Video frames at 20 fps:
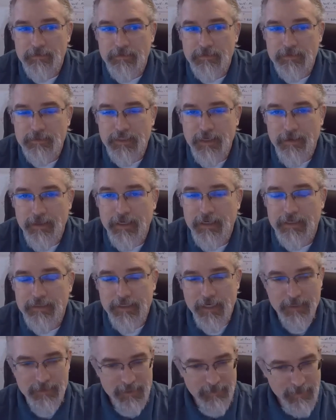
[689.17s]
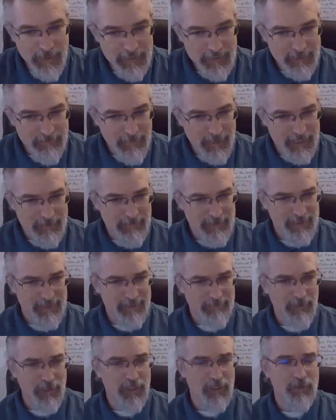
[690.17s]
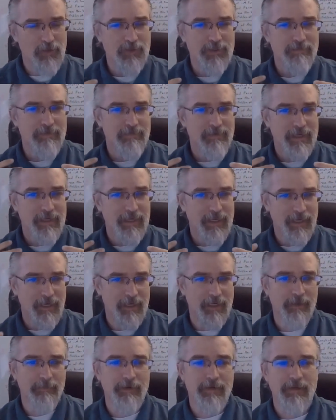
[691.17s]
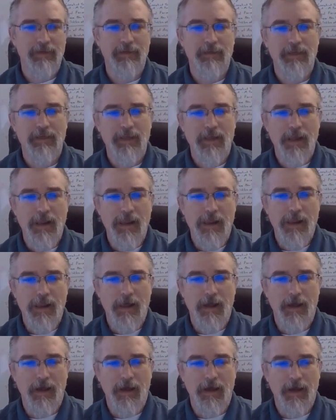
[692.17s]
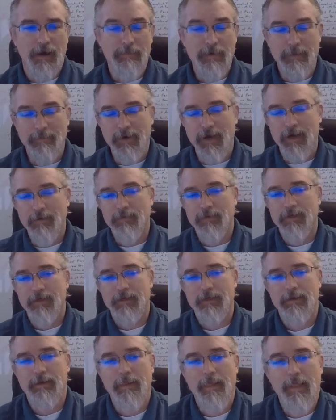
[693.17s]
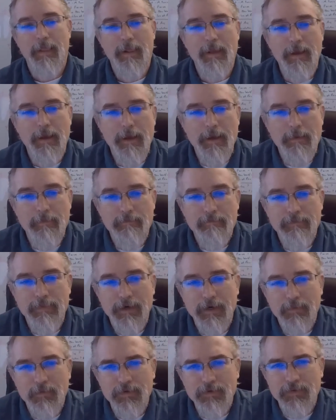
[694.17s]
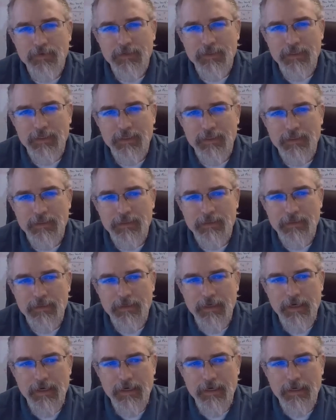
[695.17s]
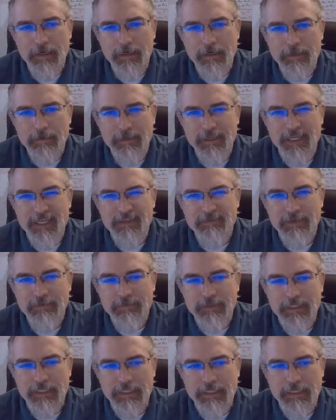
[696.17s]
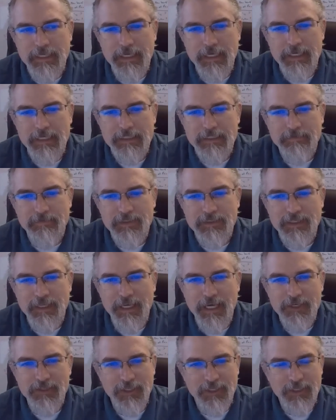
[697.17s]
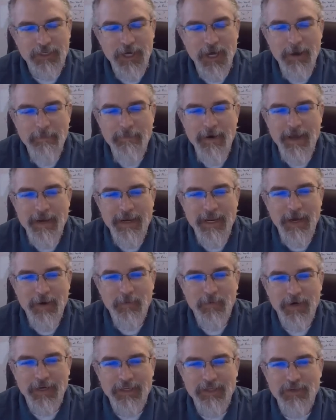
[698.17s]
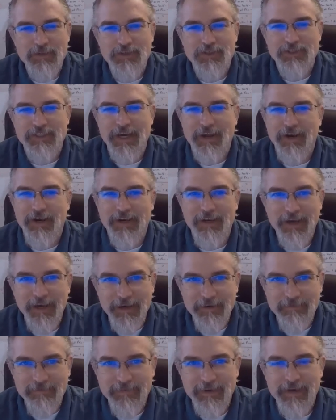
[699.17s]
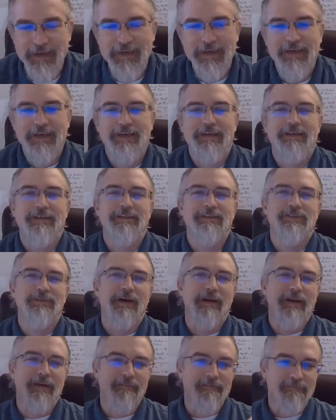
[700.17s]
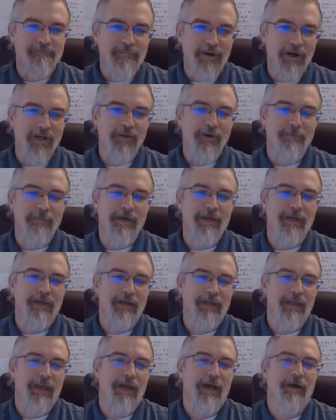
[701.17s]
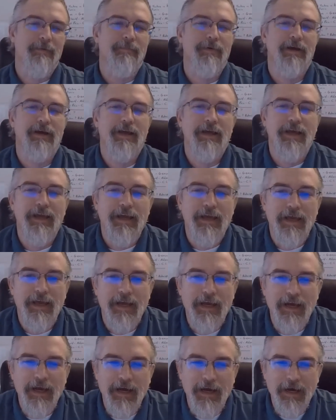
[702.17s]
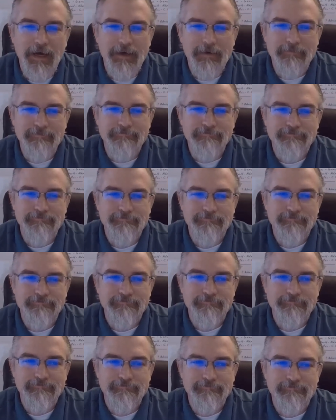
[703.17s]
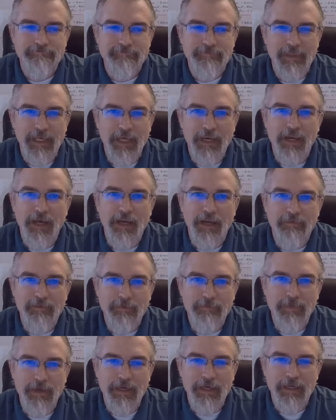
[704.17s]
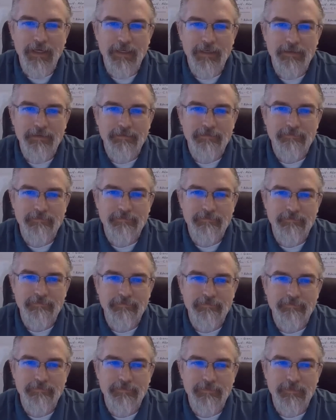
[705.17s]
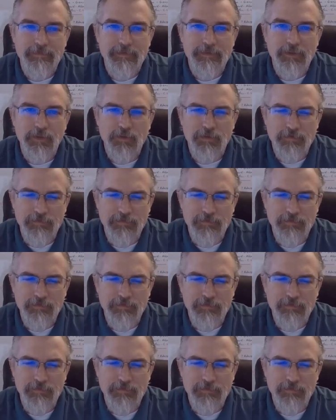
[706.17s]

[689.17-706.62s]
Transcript: some, like I said, on some aspects, I'm going to use even if I get unlimited. Uh, my public. But we'll see uh, the next 15 days if this can actually cut my network usage down enough so I can fall under my data cap um, and not have to pay those